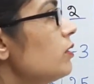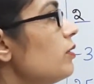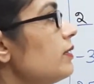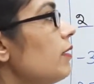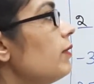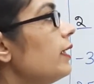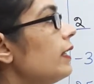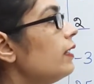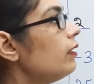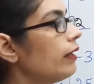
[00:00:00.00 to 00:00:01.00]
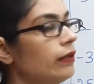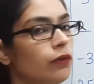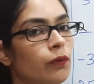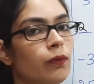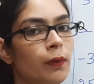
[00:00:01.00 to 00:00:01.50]
So 17
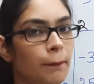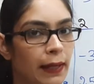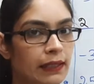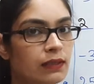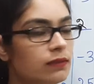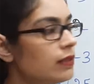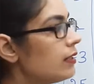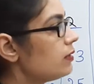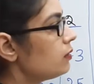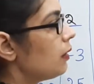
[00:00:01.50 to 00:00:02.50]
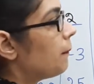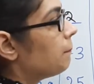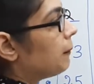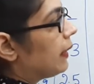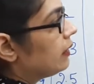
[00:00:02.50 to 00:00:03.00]
into minus 3 is
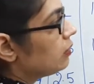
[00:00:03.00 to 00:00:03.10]
minus